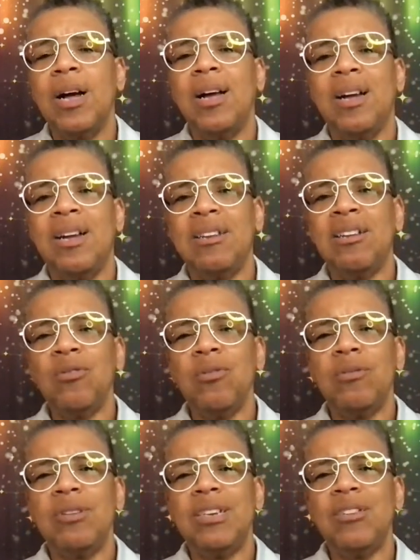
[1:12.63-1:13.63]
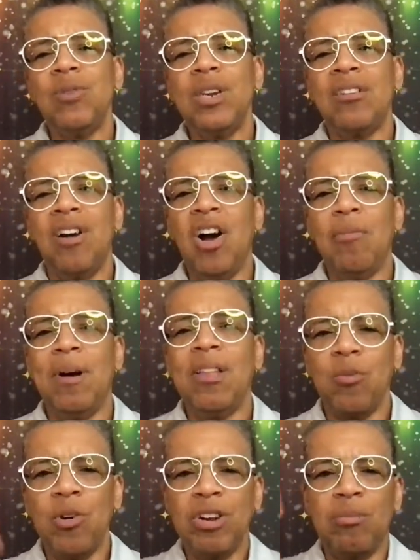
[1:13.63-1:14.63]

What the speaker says: it doesn't really talk about the word